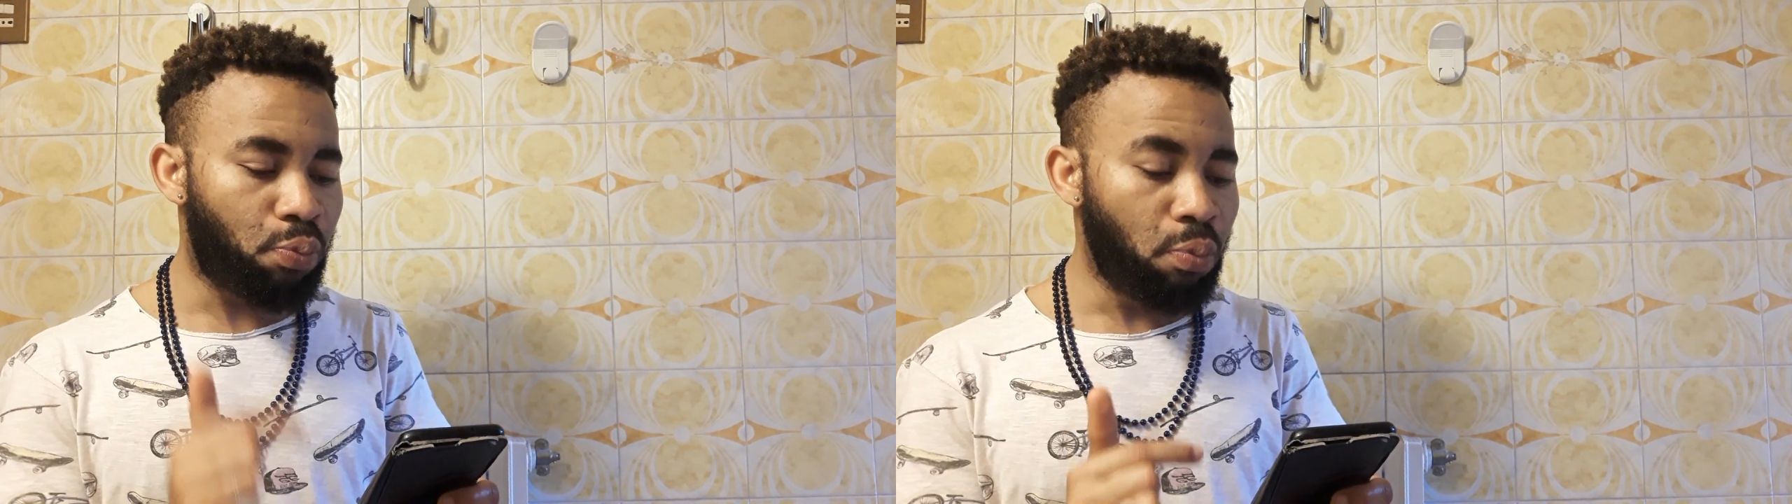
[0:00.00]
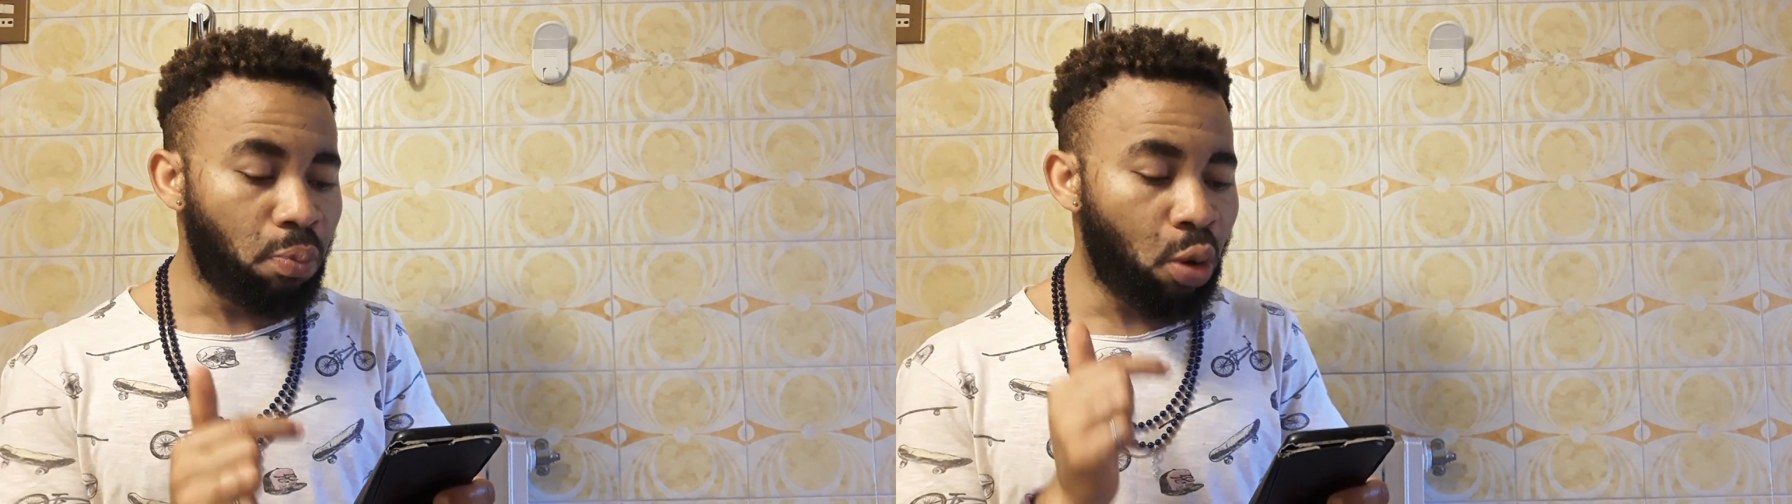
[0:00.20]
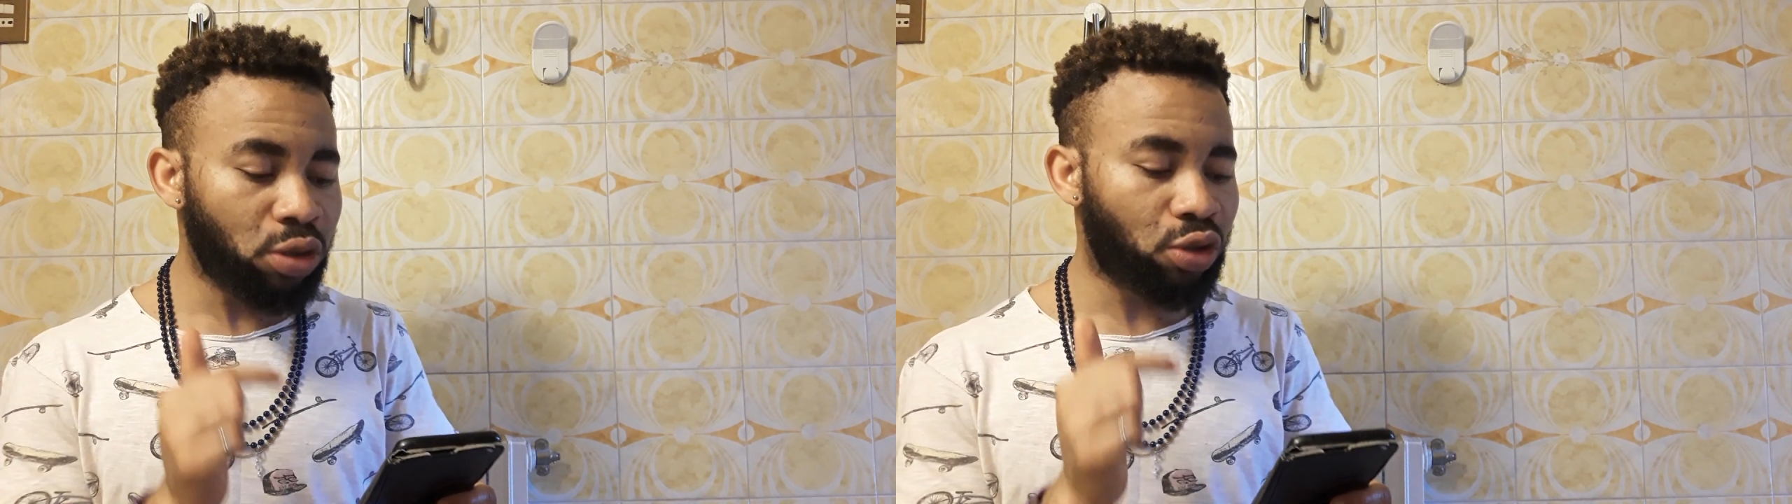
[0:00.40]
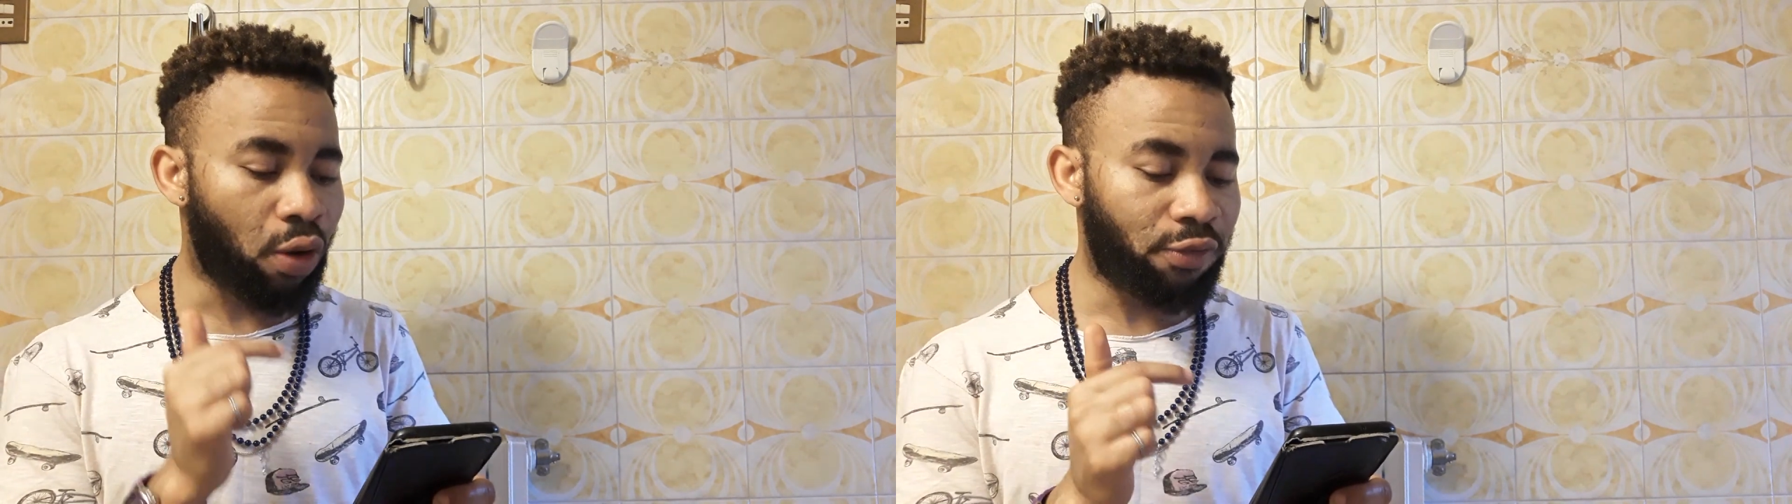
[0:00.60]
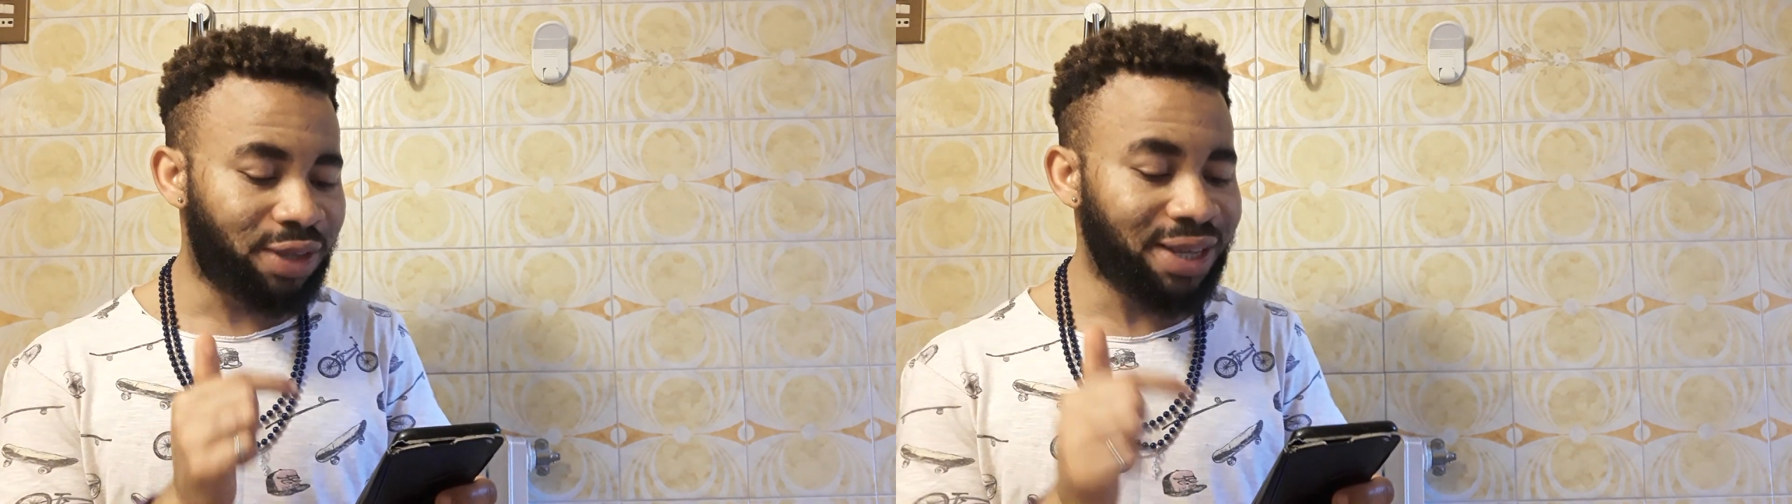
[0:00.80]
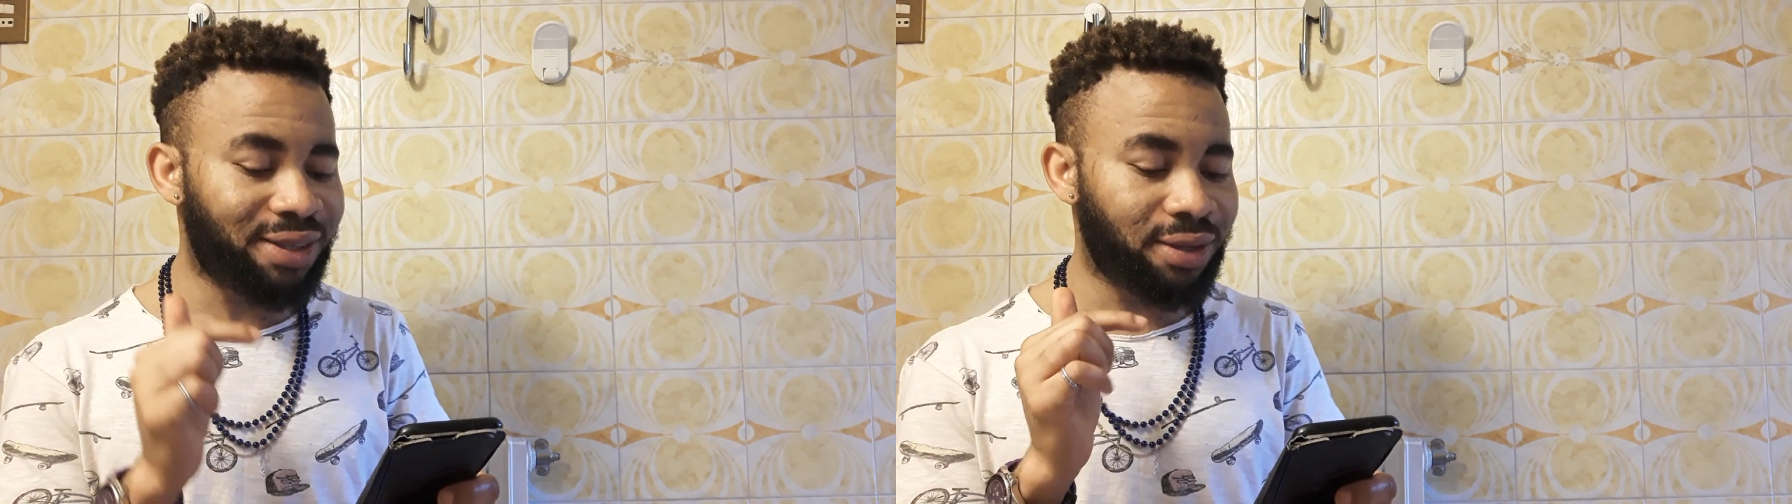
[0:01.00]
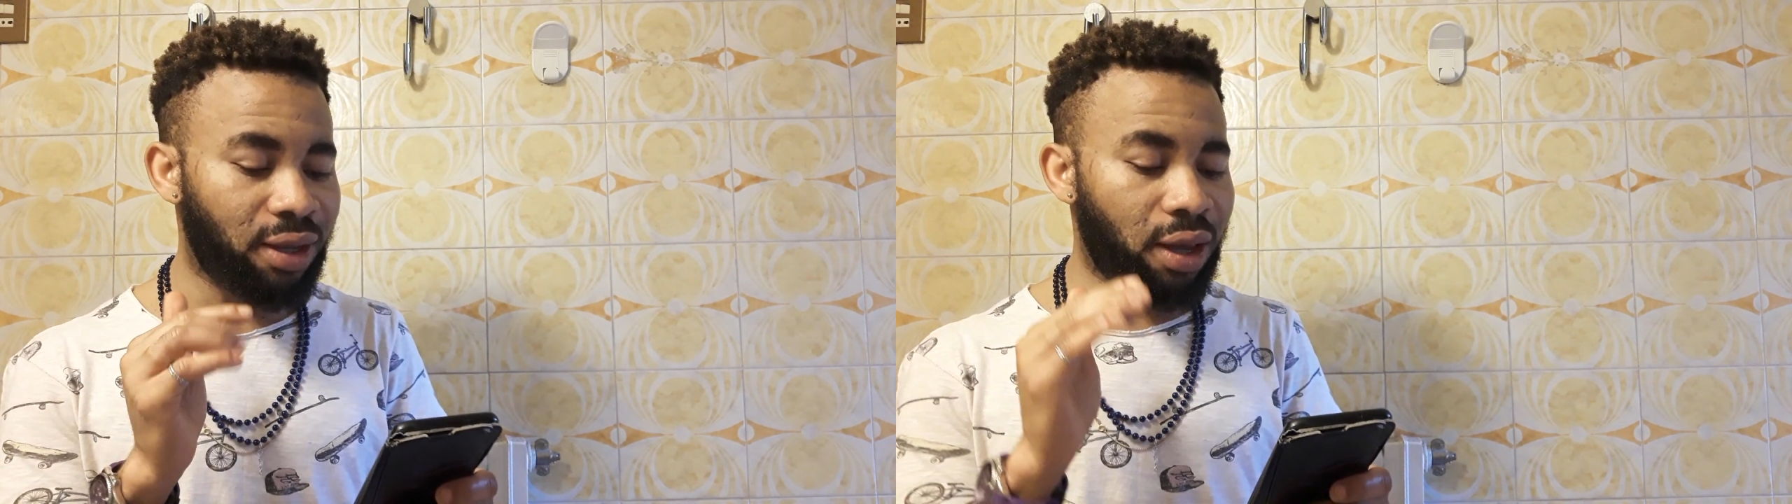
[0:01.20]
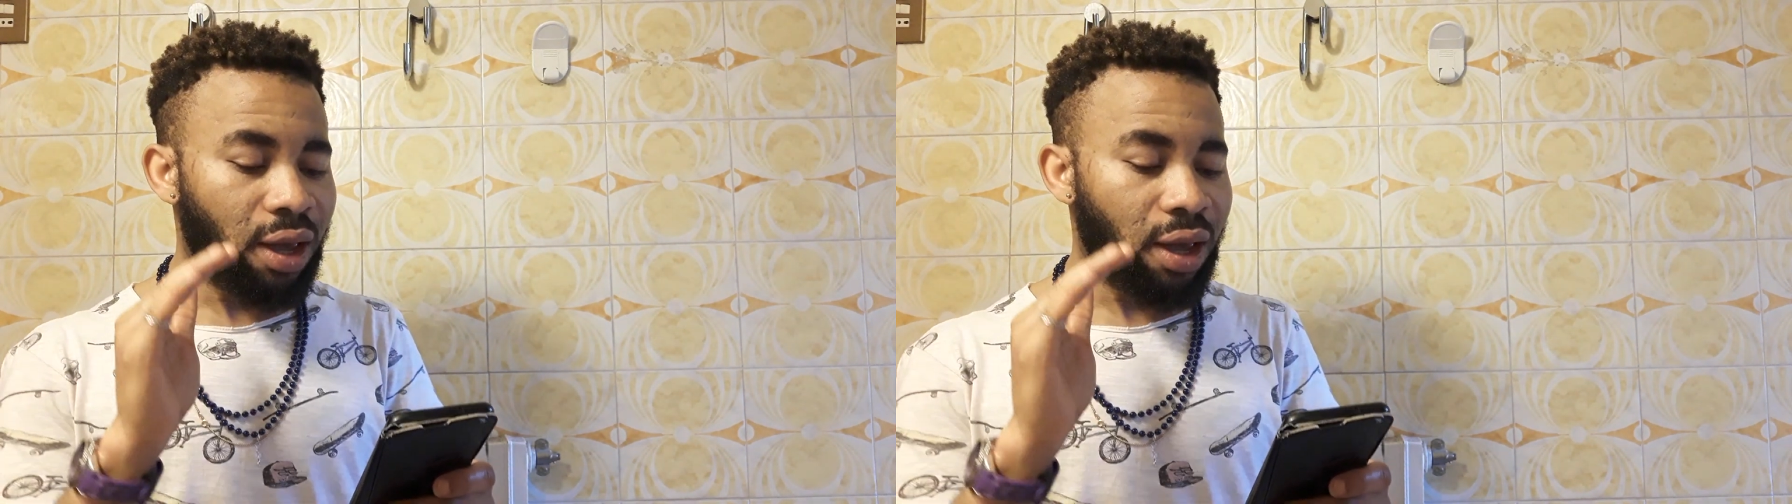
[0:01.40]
most of these